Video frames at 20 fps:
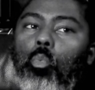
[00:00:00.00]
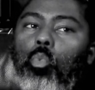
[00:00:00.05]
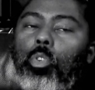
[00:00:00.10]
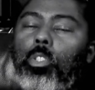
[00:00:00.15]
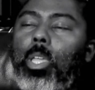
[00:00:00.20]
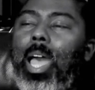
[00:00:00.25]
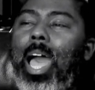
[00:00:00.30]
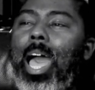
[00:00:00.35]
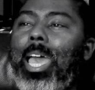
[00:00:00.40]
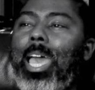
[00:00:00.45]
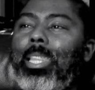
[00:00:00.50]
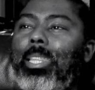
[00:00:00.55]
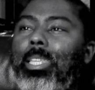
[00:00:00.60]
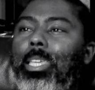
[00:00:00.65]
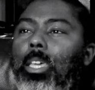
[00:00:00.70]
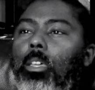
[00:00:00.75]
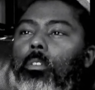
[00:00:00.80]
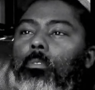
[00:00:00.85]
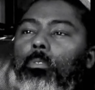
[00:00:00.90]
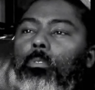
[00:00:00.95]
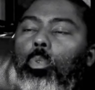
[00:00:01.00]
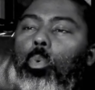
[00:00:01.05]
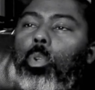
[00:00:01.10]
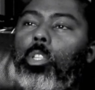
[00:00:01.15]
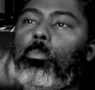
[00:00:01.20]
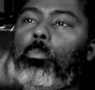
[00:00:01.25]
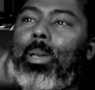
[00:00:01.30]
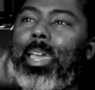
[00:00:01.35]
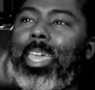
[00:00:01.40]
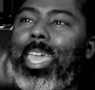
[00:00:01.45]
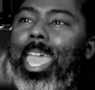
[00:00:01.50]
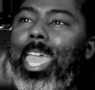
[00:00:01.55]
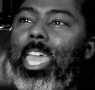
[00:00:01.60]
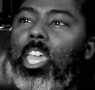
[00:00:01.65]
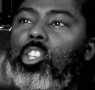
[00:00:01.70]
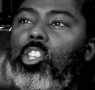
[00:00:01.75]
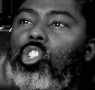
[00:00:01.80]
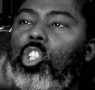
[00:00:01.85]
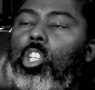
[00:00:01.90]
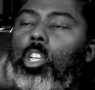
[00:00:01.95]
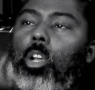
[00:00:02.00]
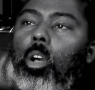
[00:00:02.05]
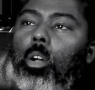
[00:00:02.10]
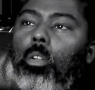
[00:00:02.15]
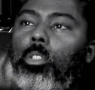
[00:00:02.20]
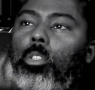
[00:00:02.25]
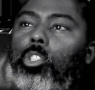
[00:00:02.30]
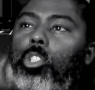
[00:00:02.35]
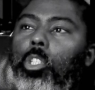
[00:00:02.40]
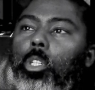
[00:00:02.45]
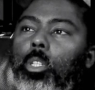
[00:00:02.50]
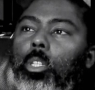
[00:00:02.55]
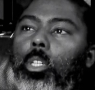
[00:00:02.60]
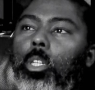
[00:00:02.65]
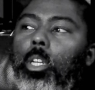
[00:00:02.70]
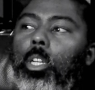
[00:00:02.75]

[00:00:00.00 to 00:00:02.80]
highly influenced by Asian culture.